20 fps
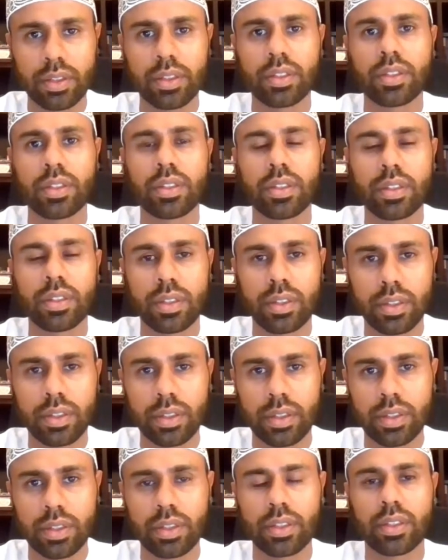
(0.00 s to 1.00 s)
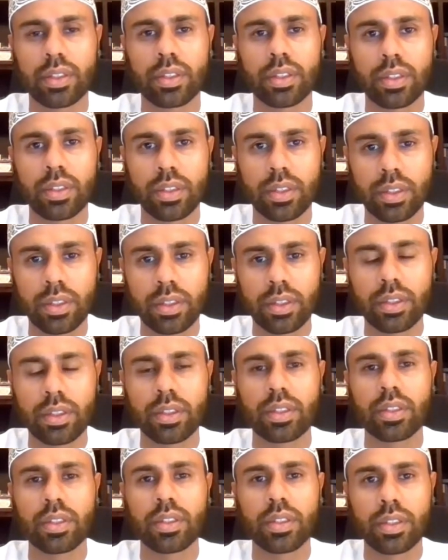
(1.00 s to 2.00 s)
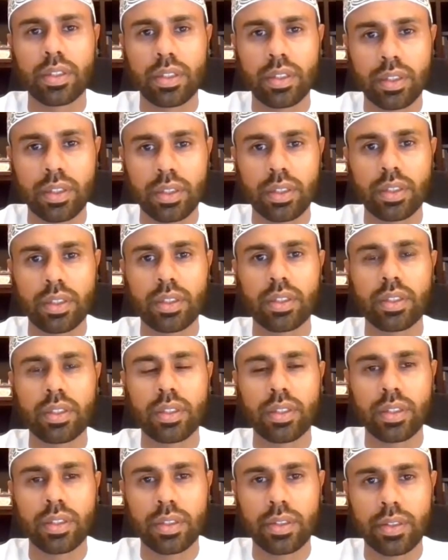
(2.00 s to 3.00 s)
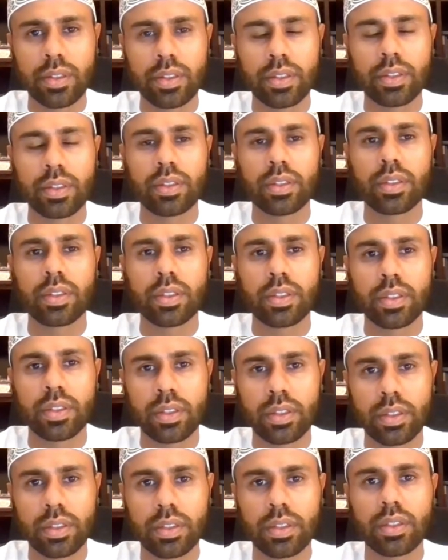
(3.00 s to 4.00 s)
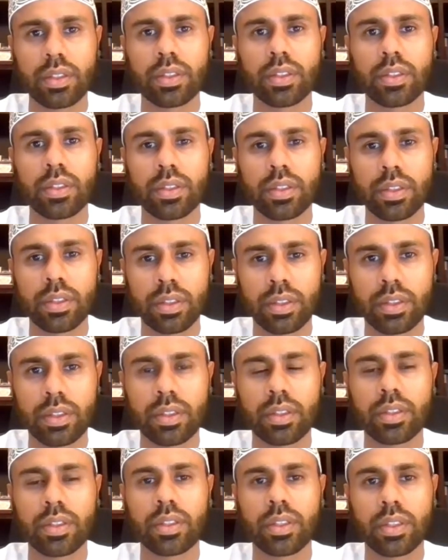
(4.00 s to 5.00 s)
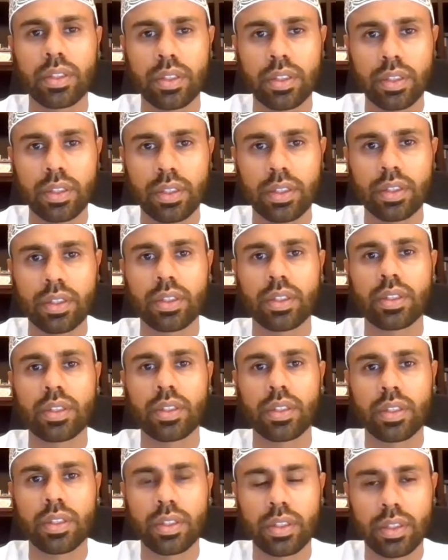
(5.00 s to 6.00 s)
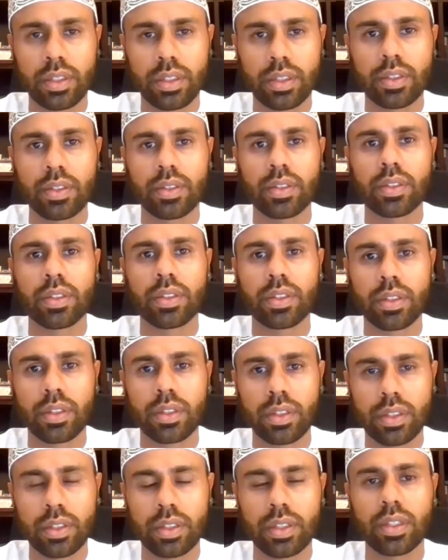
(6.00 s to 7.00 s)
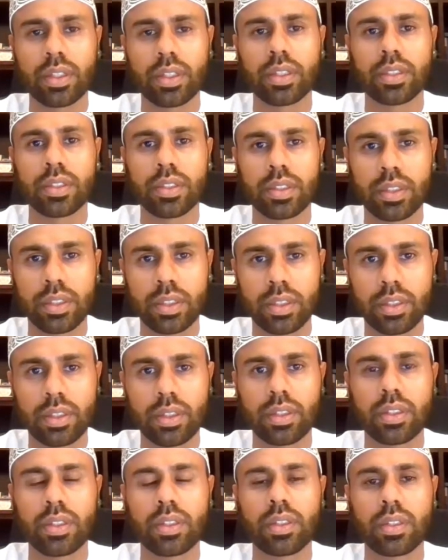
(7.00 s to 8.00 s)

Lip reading: (silent)